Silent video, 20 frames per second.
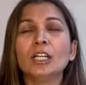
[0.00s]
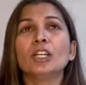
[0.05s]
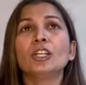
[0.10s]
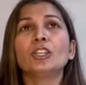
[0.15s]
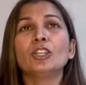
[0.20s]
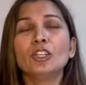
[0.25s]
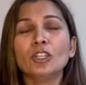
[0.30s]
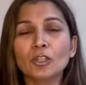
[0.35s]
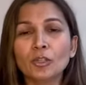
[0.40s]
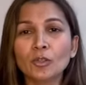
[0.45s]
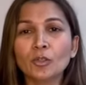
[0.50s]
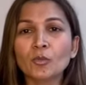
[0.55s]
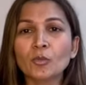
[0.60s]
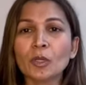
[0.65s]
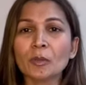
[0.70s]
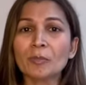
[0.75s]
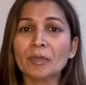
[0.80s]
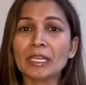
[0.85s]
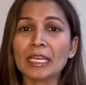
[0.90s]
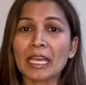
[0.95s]
you
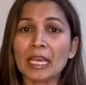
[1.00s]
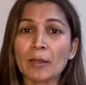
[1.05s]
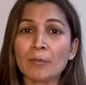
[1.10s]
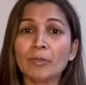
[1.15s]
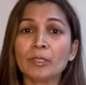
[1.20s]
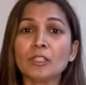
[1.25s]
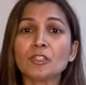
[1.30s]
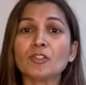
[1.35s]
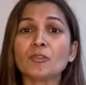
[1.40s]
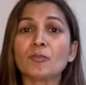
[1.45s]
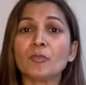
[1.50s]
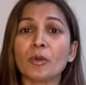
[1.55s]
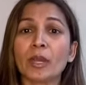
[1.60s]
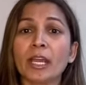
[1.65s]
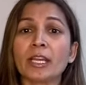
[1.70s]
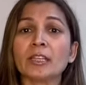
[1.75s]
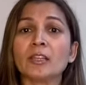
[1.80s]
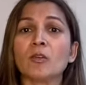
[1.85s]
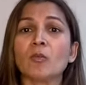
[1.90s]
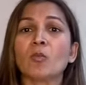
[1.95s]
will be able to
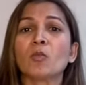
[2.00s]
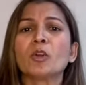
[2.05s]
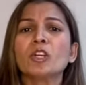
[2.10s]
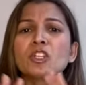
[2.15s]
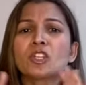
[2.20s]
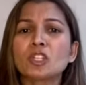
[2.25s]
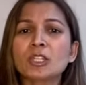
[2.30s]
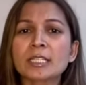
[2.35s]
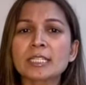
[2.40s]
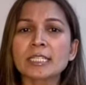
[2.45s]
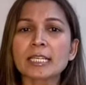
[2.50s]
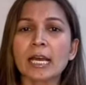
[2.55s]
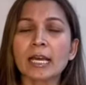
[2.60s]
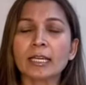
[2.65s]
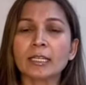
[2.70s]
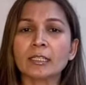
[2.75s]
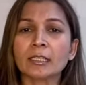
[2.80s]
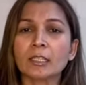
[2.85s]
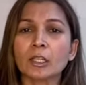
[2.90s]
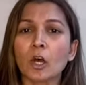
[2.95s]
break the vicious
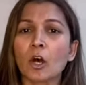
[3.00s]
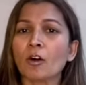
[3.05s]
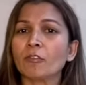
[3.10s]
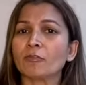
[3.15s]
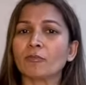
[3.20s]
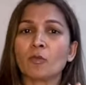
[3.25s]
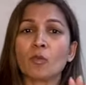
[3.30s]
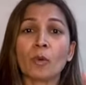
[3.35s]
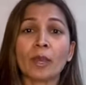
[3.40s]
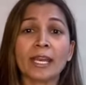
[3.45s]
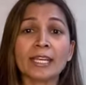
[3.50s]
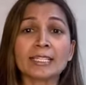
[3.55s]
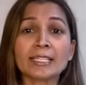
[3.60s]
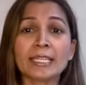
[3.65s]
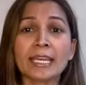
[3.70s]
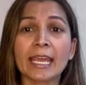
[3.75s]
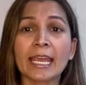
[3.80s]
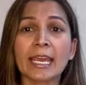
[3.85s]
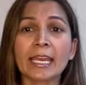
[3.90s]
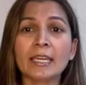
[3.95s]
cycle of weight
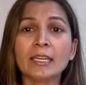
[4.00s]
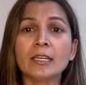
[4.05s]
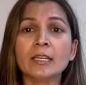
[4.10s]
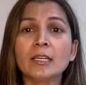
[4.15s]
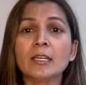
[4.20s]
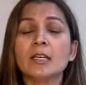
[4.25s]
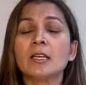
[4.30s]
gain,